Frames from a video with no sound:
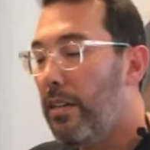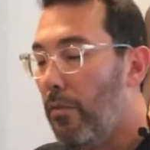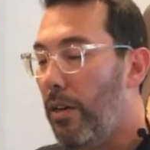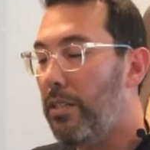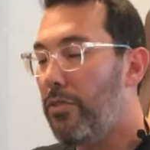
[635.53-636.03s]

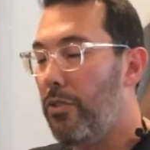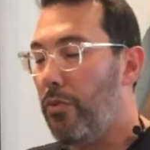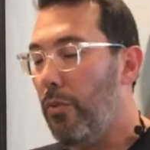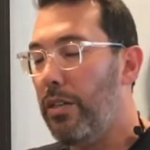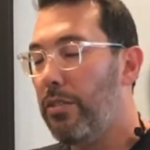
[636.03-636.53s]
1, 2,
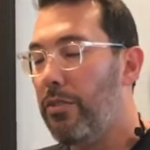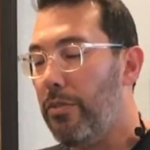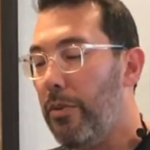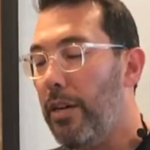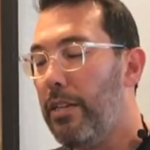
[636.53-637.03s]
1, 2,
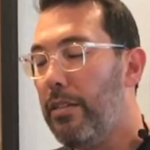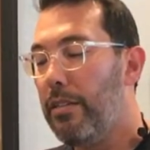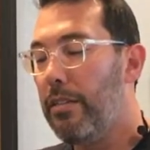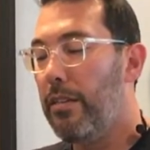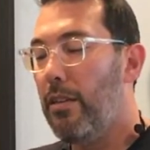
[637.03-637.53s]
1.
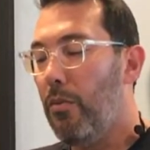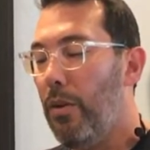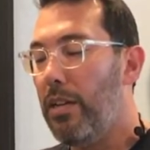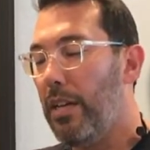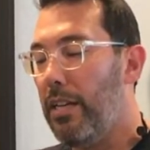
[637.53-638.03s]

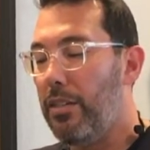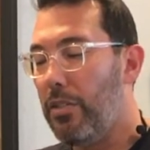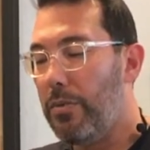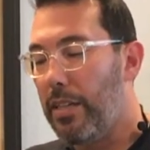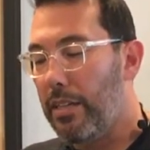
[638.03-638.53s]
1 and a
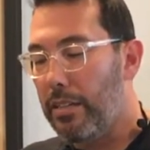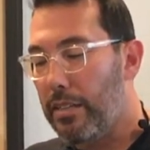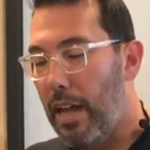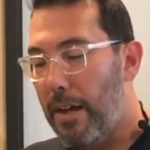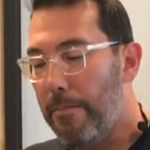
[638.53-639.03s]
2 E and a
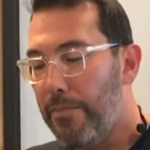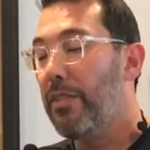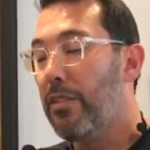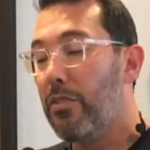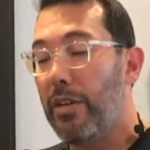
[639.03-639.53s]
stop.
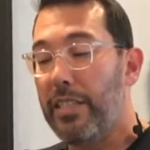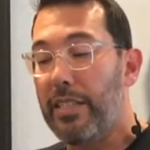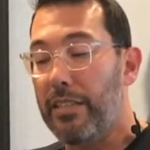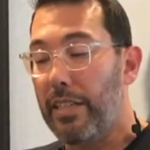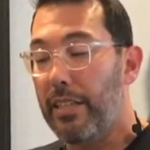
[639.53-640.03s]
So it
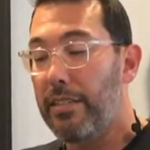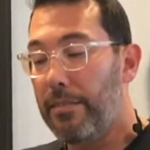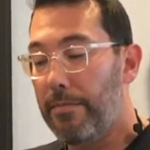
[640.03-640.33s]
sounds like this.